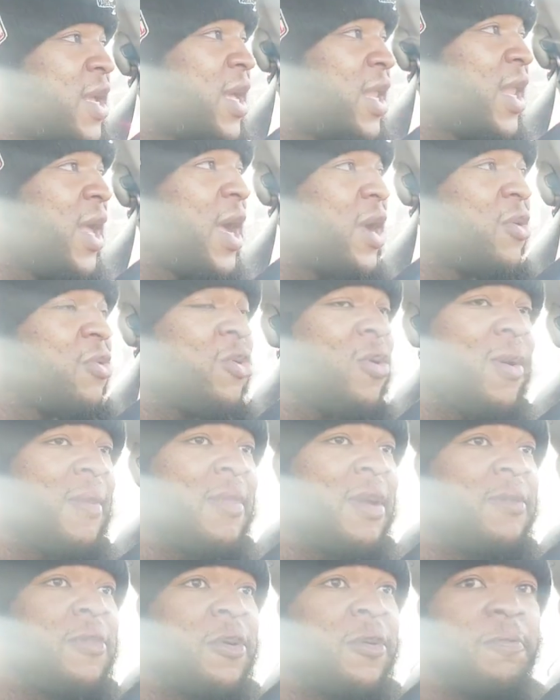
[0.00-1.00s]
that locker room, I
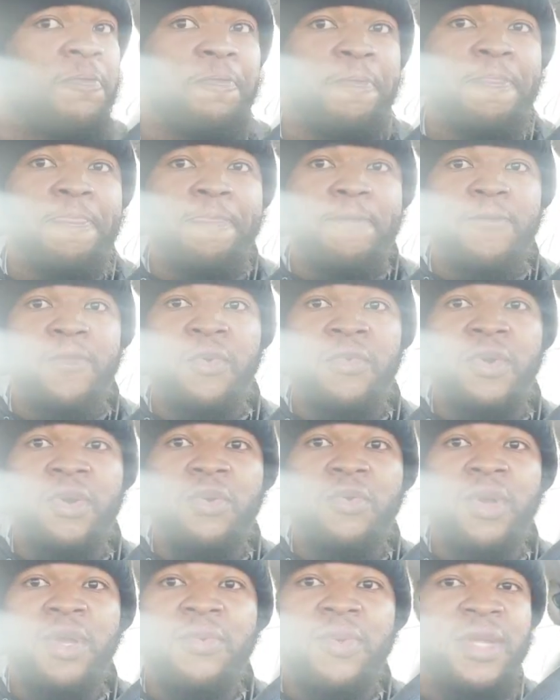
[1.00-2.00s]
remember
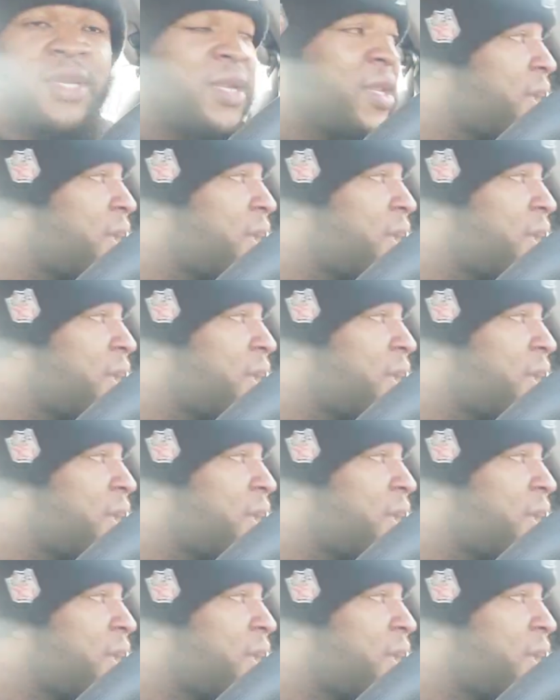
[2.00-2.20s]
real quick, we in